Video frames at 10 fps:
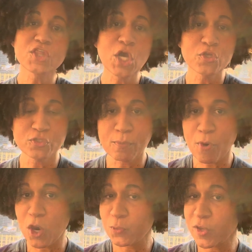those who are
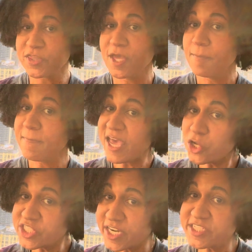born with
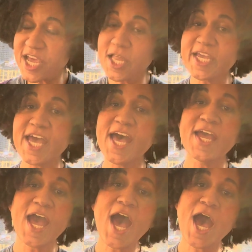male
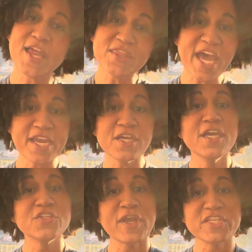genitalia and then
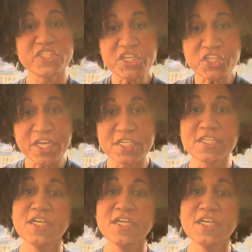transitioned